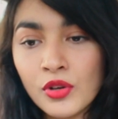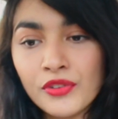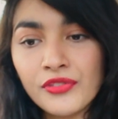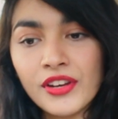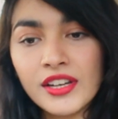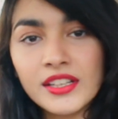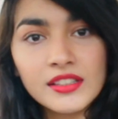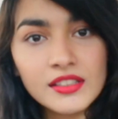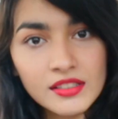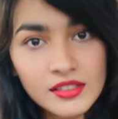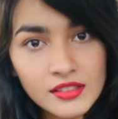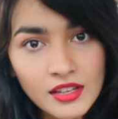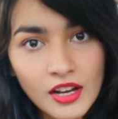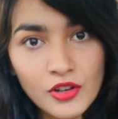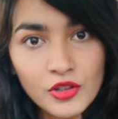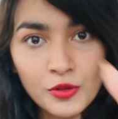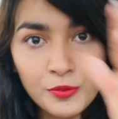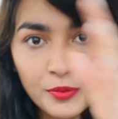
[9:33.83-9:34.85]
okay fine, this is
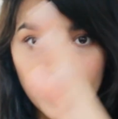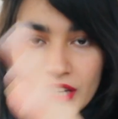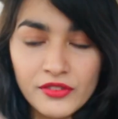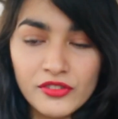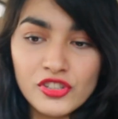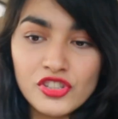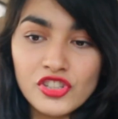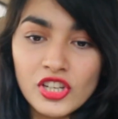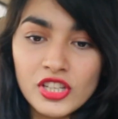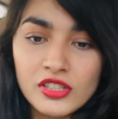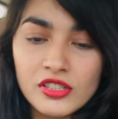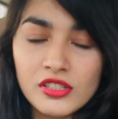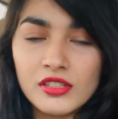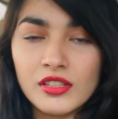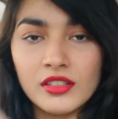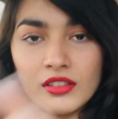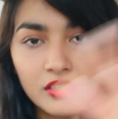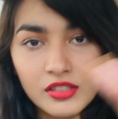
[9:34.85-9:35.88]
how your behavior
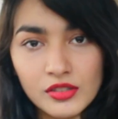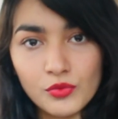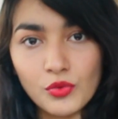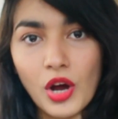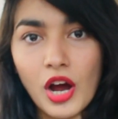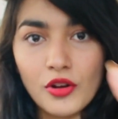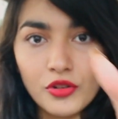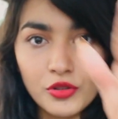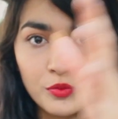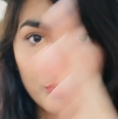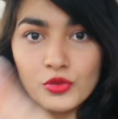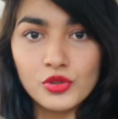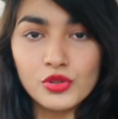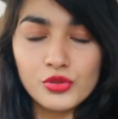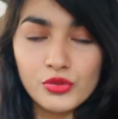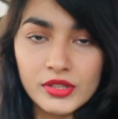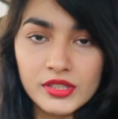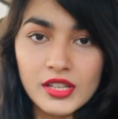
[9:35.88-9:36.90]
changes and this is how your
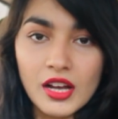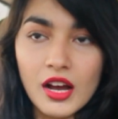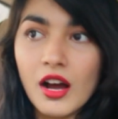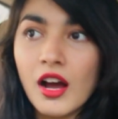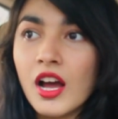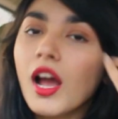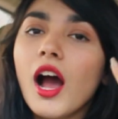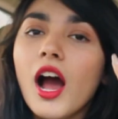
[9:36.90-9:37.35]
mood swings are.